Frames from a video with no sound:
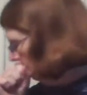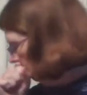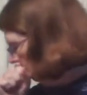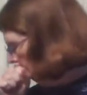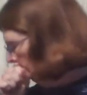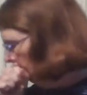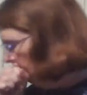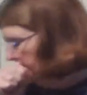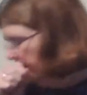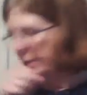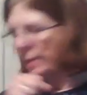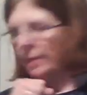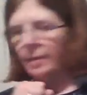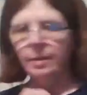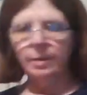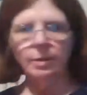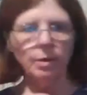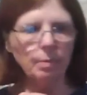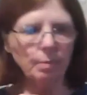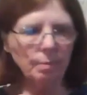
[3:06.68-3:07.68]

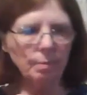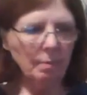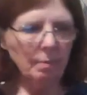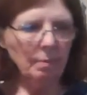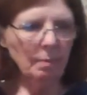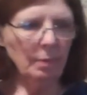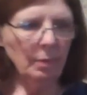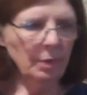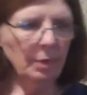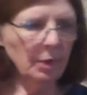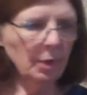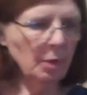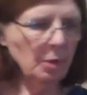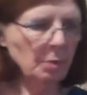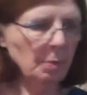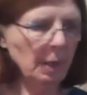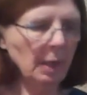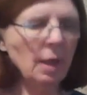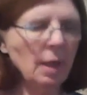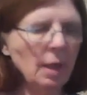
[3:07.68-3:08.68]

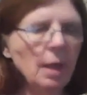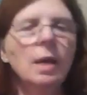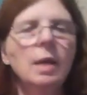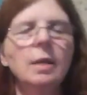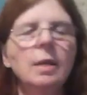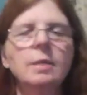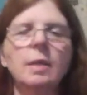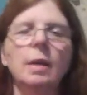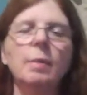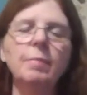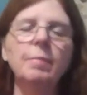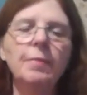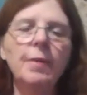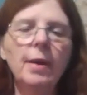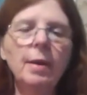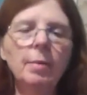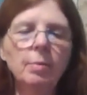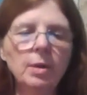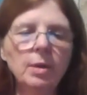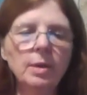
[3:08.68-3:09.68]
Excuse me. Some
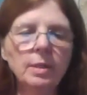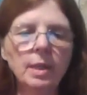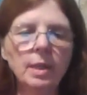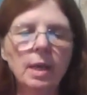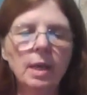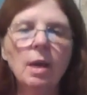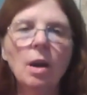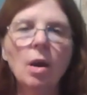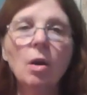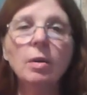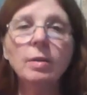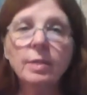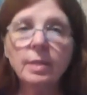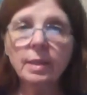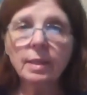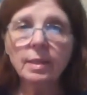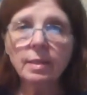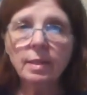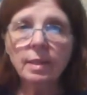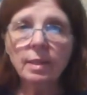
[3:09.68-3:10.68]
fabrics are
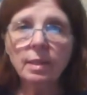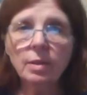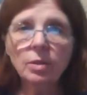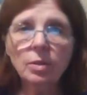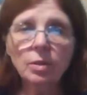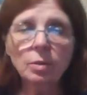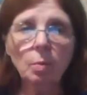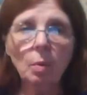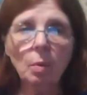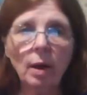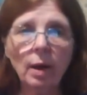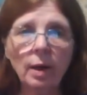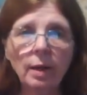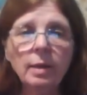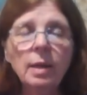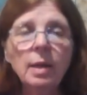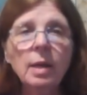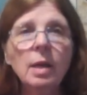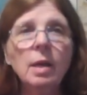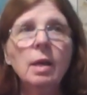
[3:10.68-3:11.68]
60 inches wide.